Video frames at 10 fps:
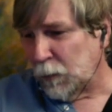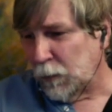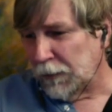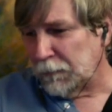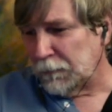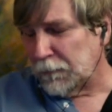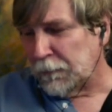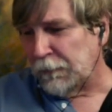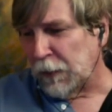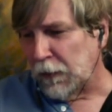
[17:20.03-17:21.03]
went
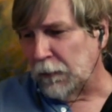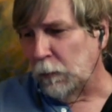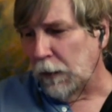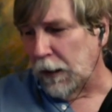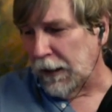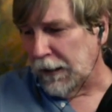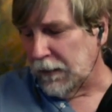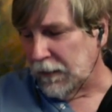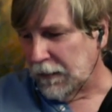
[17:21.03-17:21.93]
far and wide.